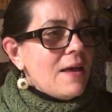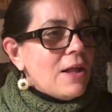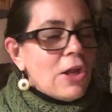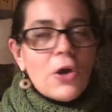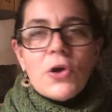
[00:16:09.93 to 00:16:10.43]

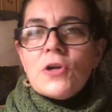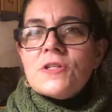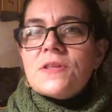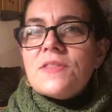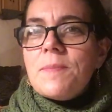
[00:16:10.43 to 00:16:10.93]

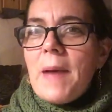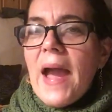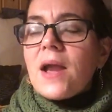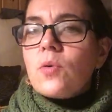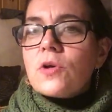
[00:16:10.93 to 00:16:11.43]
learned the
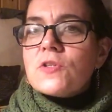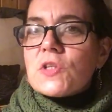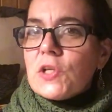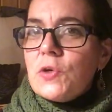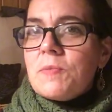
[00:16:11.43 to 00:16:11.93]
backwards
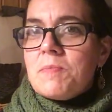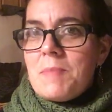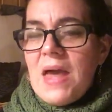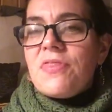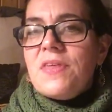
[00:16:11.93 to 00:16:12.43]
loop
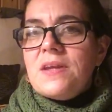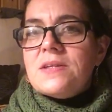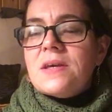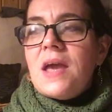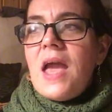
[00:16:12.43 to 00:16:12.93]
method,
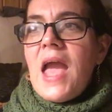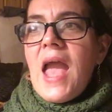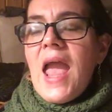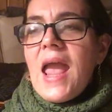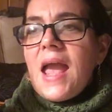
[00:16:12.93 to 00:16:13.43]

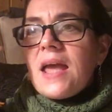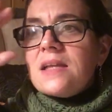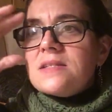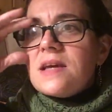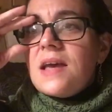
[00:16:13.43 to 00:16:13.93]

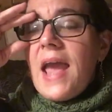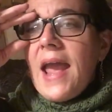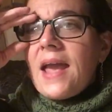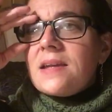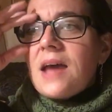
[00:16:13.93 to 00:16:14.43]
and
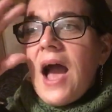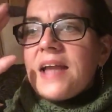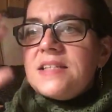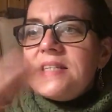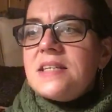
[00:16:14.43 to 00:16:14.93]
I
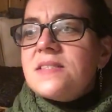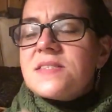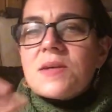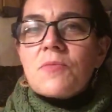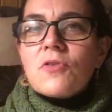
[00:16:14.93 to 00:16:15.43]
did
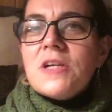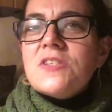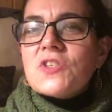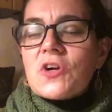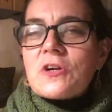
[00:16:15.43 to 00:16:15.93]
some
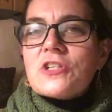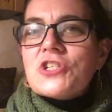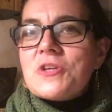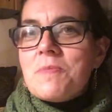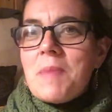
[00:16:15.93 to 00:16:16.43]

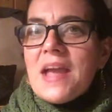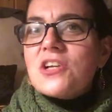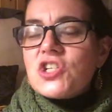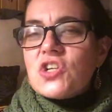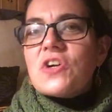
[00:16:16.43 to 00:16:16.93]
research to make
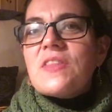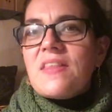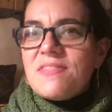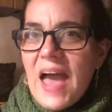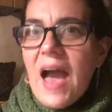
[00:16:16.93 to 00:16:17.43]
sure
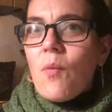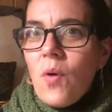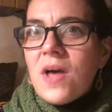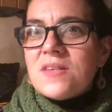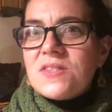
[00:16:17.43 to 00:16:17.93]
that that
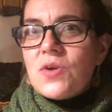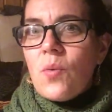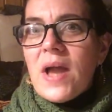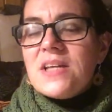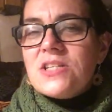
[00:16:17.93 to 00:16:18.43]
was the
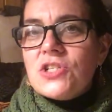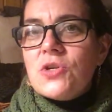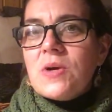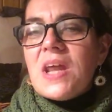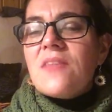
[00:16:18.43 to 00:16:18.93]
way to
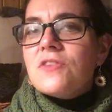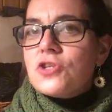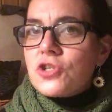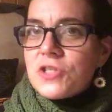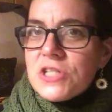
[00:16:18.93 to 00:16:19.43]
do it and the
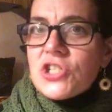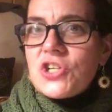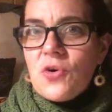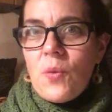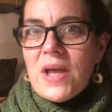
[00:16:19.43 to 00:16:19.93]

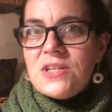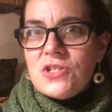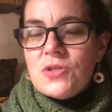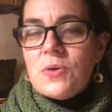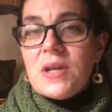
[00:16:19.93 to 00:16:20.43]
traditional way
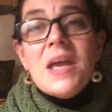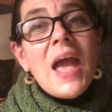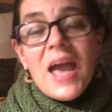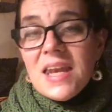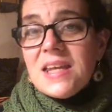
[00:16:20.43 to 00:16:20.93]
to do it,
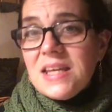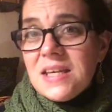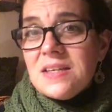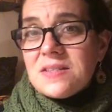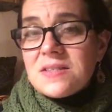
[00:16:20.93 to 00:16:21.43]
and it
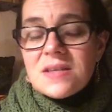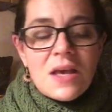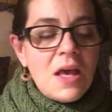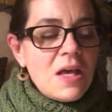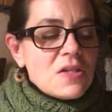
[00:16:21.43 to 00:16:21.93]
is.
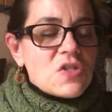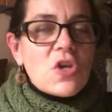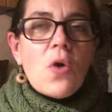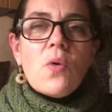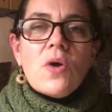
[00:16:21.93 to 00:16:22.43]

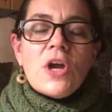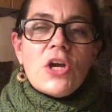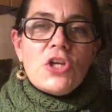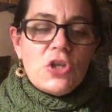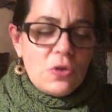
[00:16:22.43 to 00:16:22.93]
So,
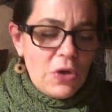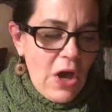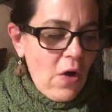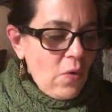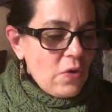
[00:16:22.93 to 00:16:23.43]
you
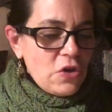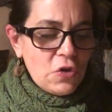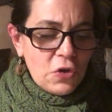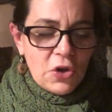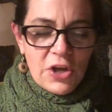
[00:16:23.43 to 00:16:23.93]
know,
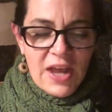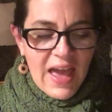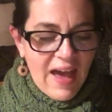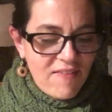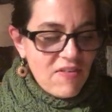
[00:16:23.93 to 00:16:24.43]
you're going to
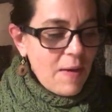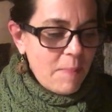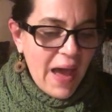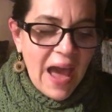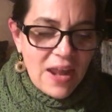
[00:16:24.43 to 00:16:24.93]
have a
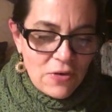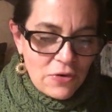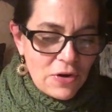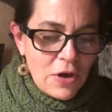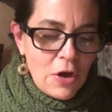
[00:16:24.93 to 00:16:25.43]

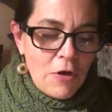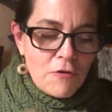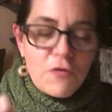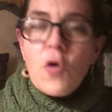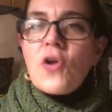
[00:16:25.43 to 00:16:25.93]
pattern
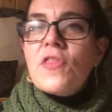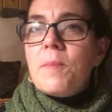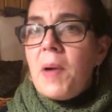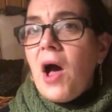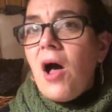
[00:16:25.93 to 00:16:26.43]
for the
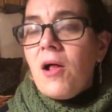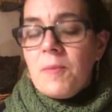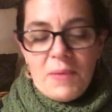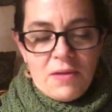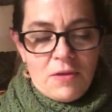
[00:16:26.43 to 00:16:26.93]

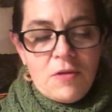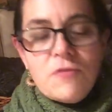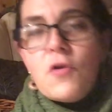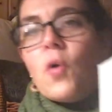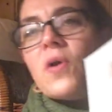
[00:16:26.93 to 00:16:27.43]
palm.
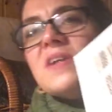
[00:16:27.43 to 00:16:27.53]
For